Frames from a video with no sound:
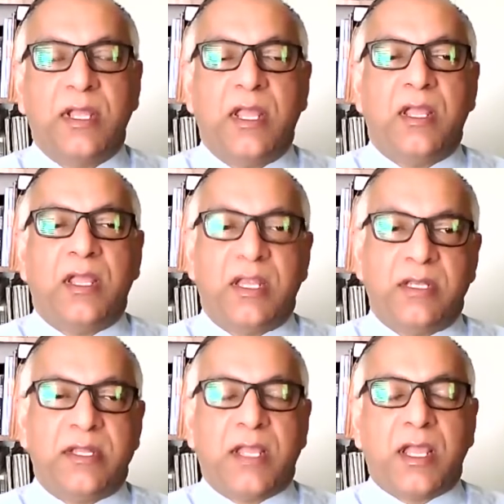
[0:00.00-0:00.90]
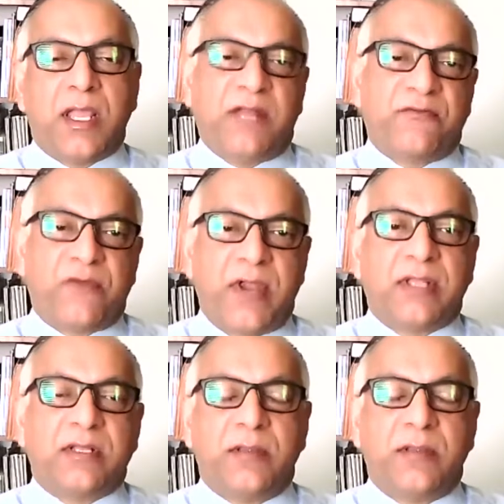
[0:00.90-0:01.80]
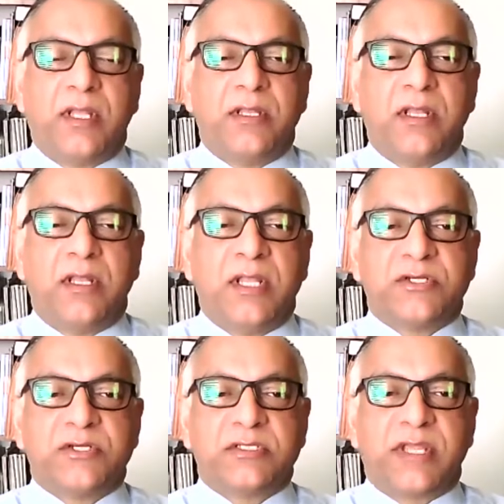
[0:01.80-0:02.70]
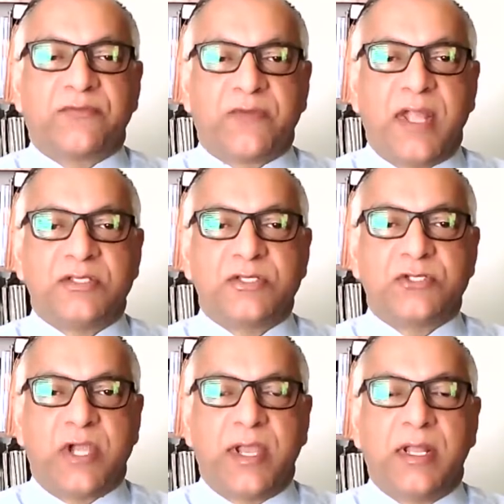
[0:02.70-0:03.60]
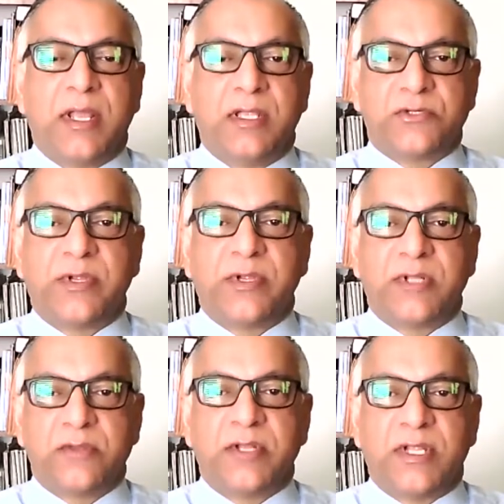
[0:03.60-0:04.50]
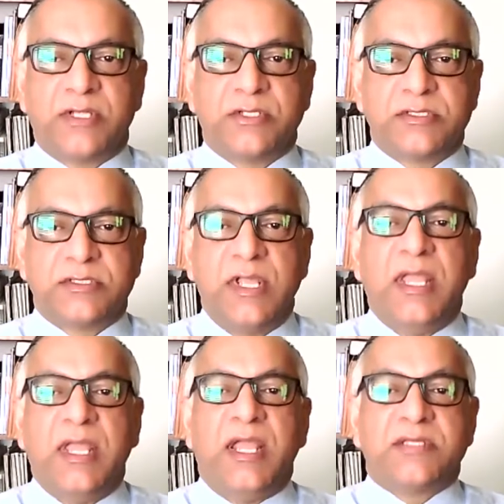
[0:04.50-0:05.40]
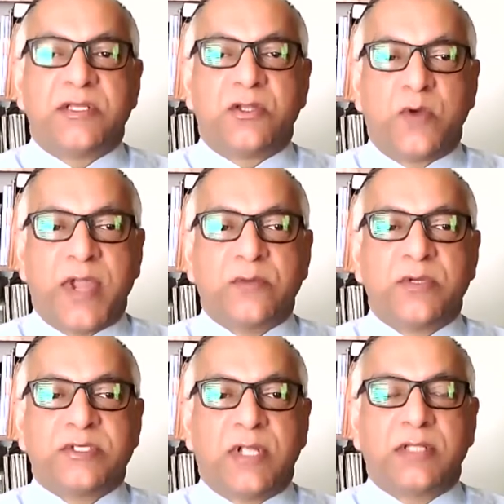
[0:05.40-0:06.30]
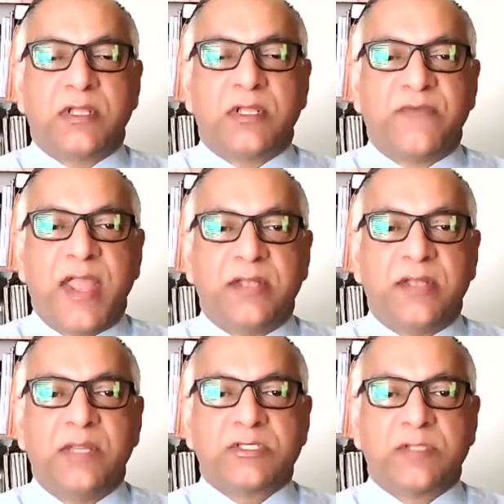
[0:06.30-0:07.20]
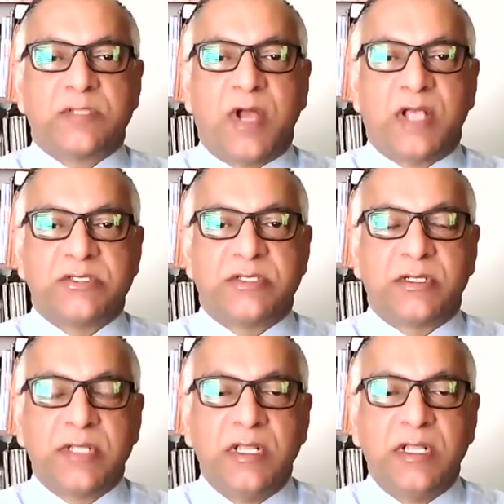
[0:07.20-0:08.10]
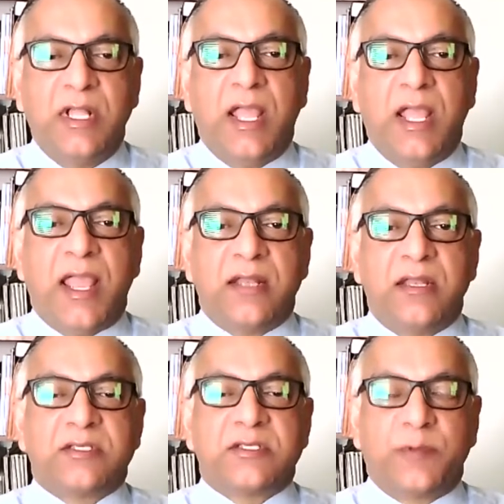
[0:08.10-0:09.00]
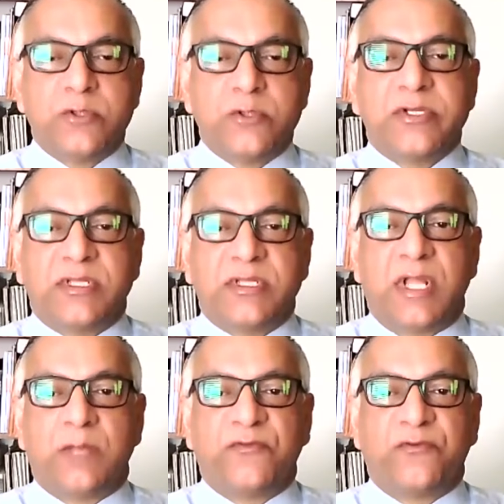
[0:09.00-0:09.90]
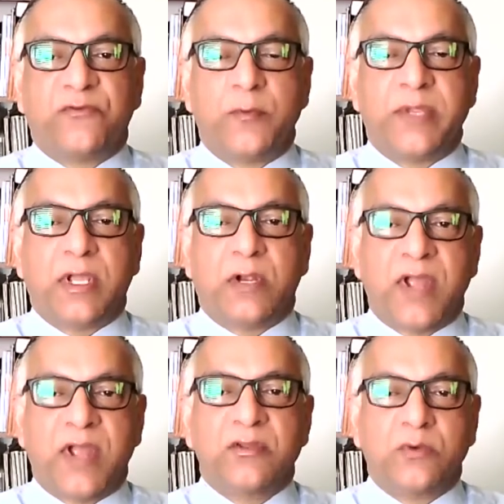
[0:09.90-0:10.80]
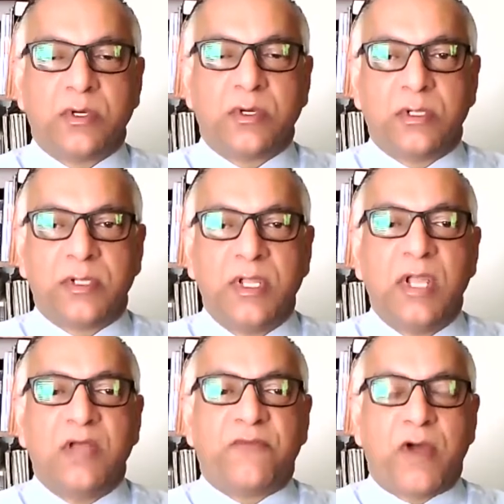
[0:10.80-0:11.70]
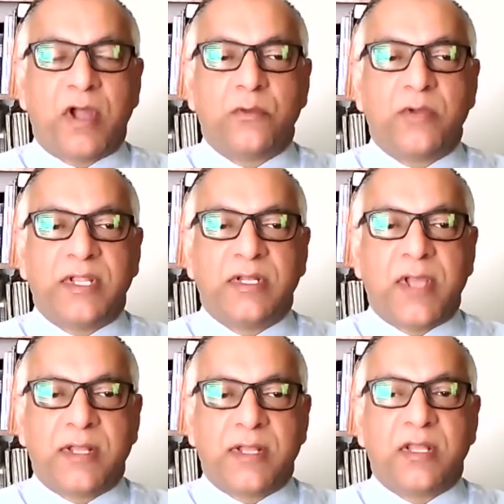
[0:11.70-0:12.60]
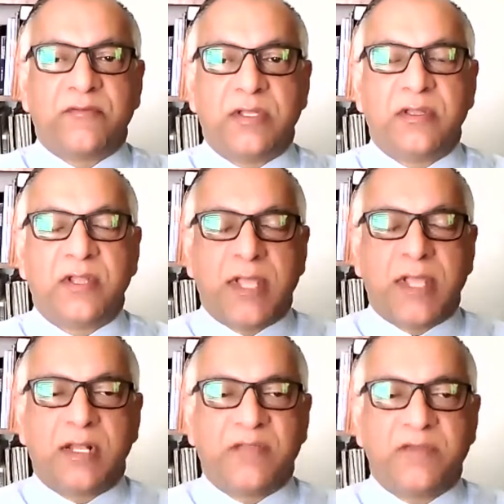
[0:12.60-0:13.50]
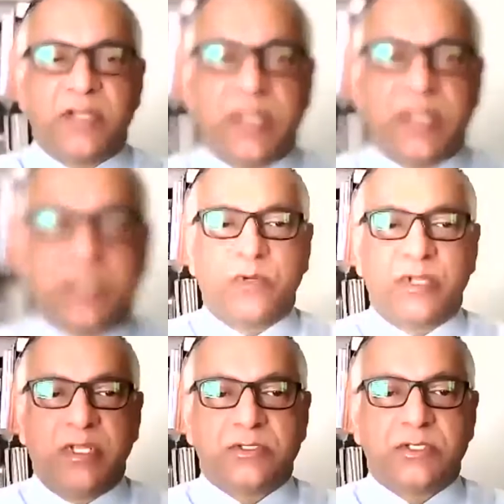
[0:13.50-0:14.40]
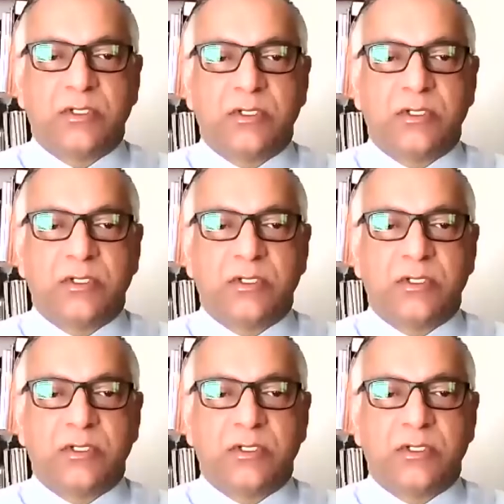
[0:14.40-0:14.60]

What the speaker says: India, and frankly, in nations like France, China, Israel, and other nations, is a direct result of anti-Muslim hostility and an explosion in Islamophobia around the world following the 9/11 attacks 20 years ago.